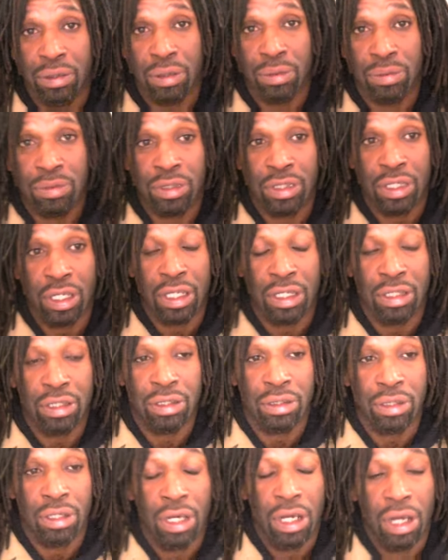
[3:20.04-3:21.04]
know what I'm saying?
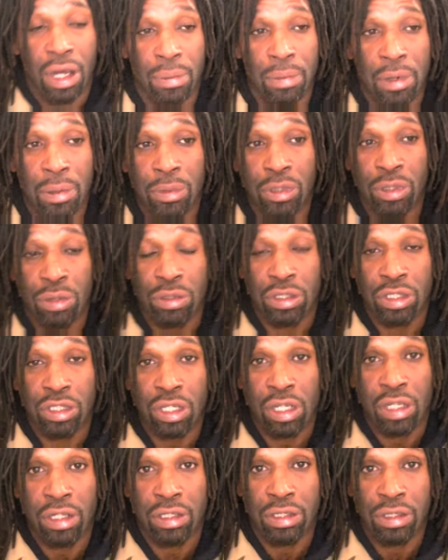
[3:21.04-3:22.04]
And I remember going to
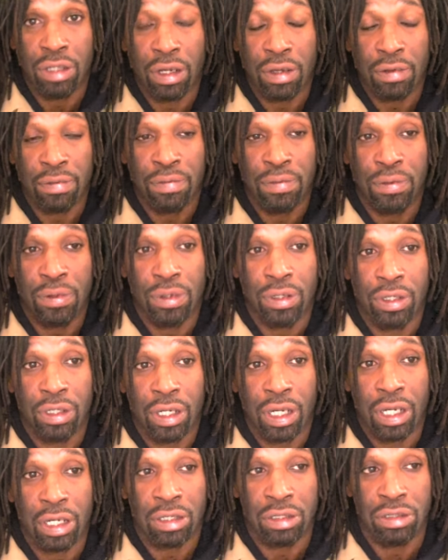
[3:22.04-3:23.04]
jail in ninety-four,
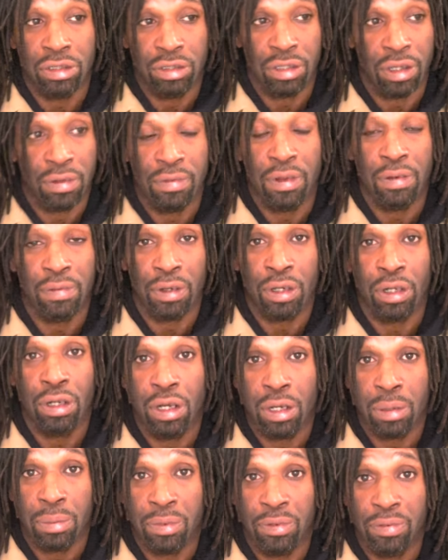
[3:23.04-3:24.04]
and because I've never
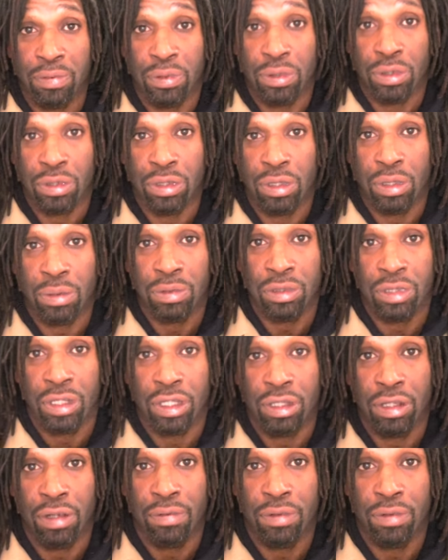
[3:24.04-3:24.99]
clubbed before, you know what I'm saying?